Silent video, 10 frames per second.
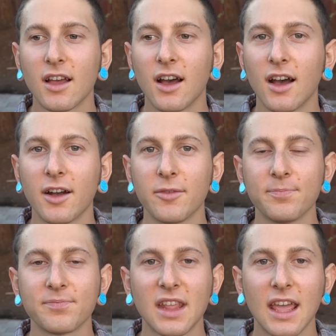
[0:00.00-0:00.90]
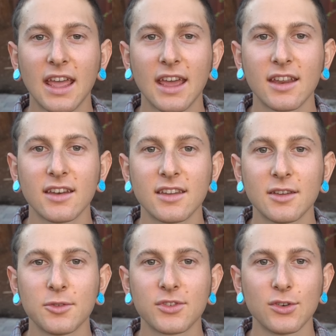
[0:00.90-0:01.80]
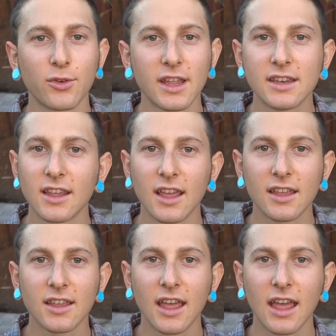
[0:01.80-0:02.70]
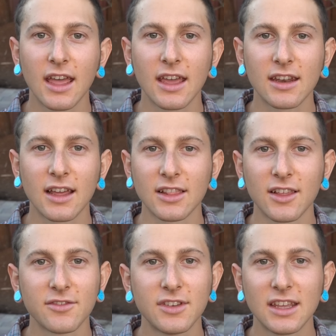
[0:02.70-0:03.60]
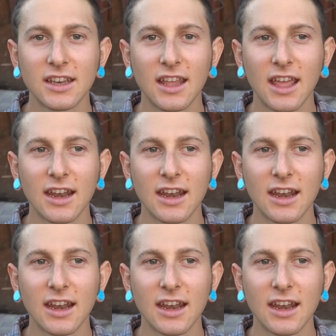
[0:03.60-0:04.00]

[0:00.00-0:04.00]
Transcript: And it was a great day and I loved it.